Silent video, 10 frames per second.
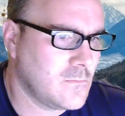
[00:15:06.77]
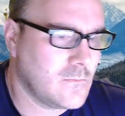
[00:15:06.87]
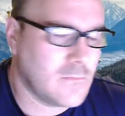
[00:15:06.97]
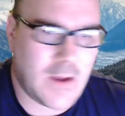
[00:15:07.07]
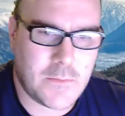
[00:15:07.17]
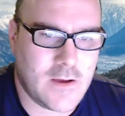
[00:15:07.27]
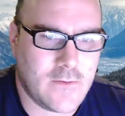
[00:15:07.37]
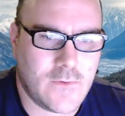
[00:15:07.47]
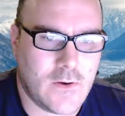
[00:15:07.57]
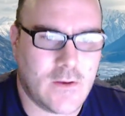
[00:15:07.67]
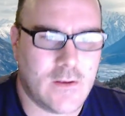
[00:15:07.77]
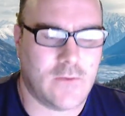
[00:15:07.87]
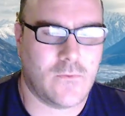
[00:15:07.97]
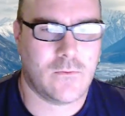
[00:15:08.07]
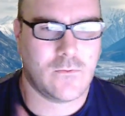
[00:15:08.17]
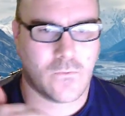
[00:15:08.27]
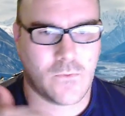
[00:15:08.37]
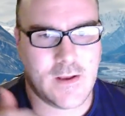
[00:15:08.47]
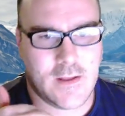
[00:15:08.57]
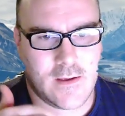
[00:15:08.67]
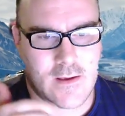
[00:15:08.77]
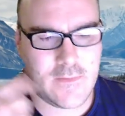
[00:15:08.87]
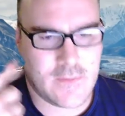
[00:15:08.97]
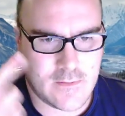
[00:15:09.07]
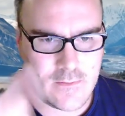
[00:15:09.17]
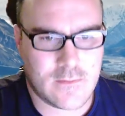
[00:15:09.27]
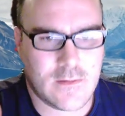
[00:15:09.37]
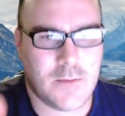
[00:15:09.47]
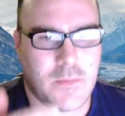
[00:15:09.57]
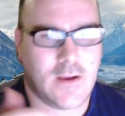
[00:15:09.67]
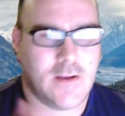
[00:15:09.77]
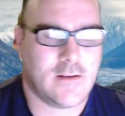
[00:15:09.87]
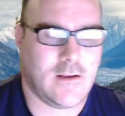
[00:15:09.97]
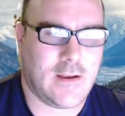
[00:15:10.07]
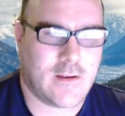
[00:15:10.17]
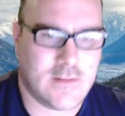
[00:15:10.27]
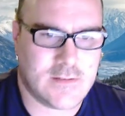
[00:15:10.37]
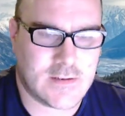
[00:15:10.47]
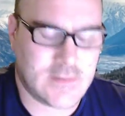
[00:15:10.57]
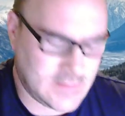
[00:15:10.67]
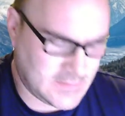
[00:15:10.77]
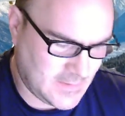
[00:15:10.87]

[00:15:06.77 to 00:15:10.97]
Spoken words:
not very good at reading and then keeping eye contact at the same